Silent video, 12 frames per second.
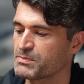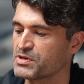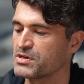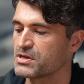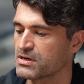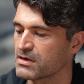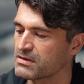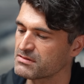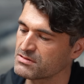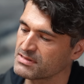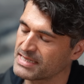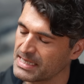But you
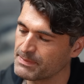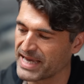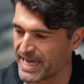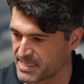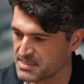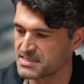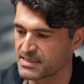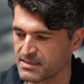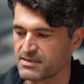can't keep editing